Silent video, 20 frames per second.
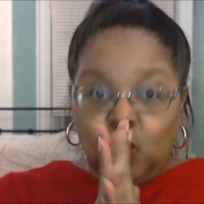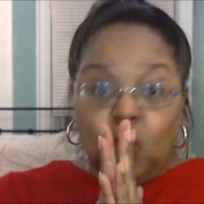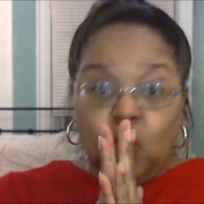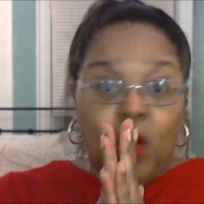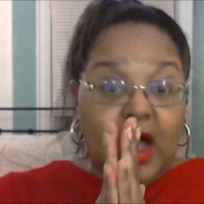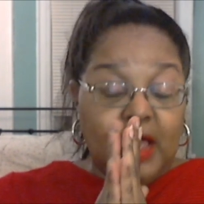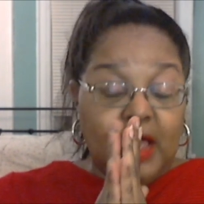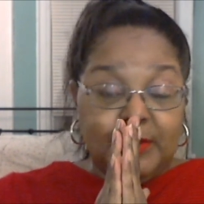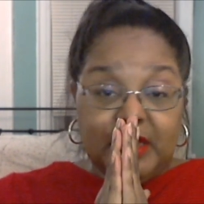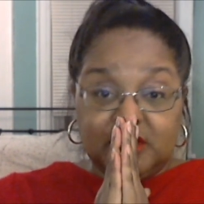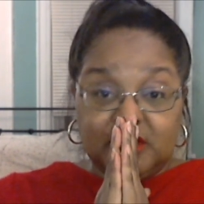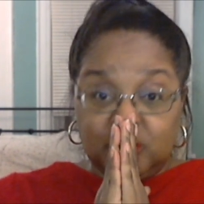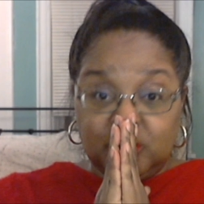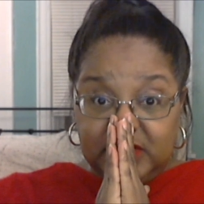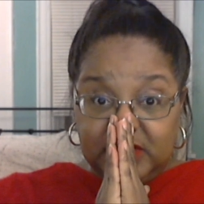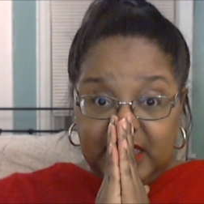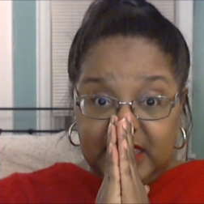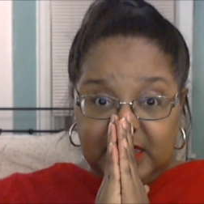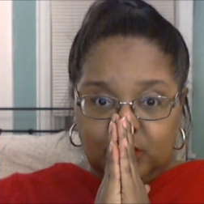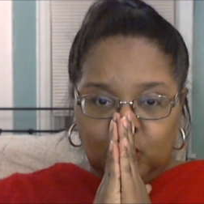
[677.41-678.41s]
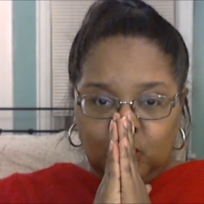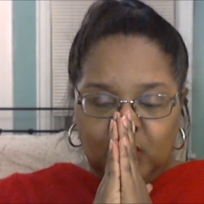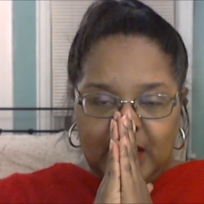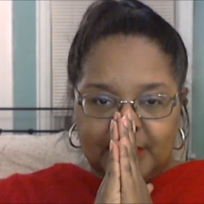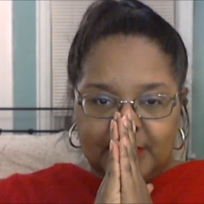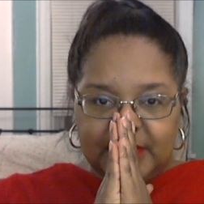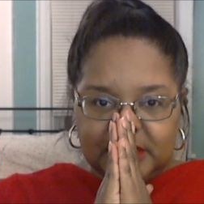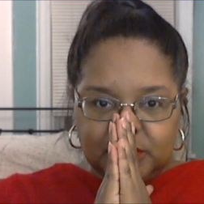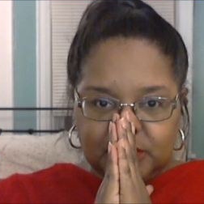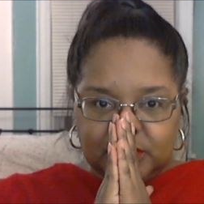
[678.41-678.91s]
Why am I doing that? Why
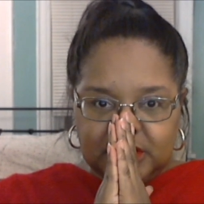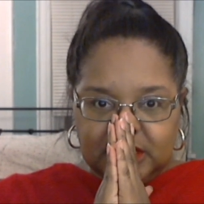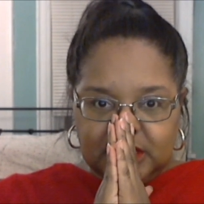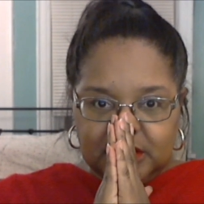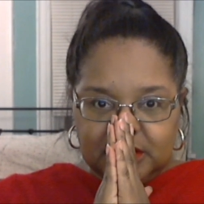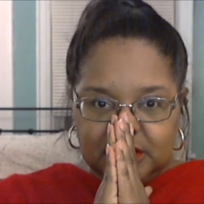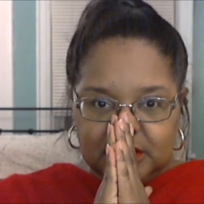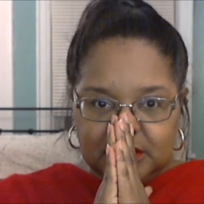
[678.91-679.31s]
am I doing that?